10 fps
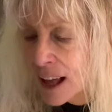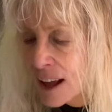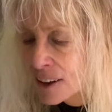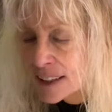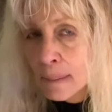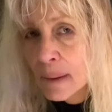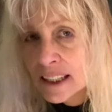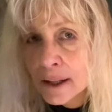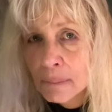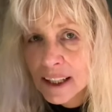Because I
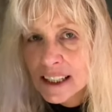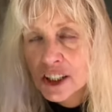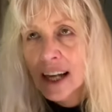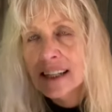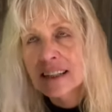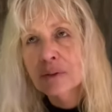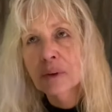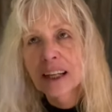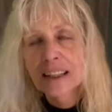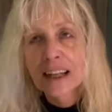mentioned meningitis.
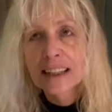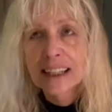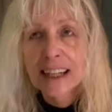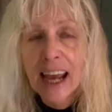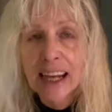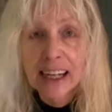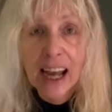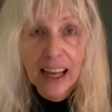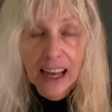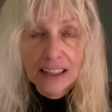In 1980,
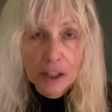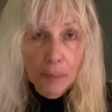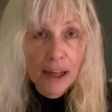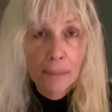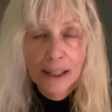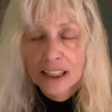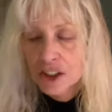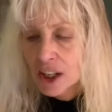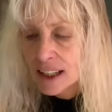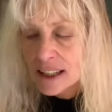I had spinal
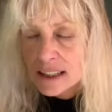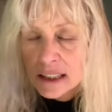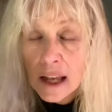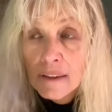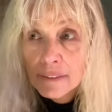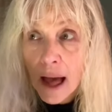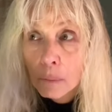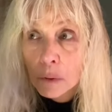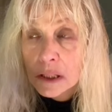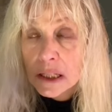meningitis. That
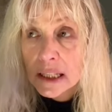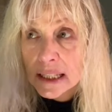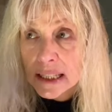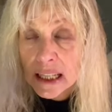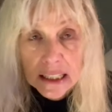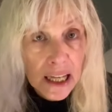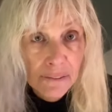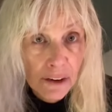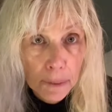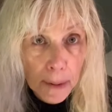was the sickest I've
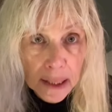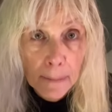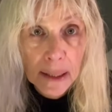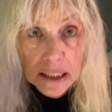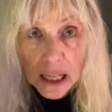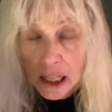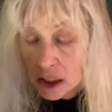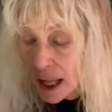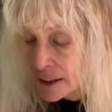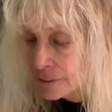ever been in my entire
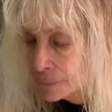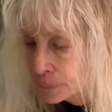life.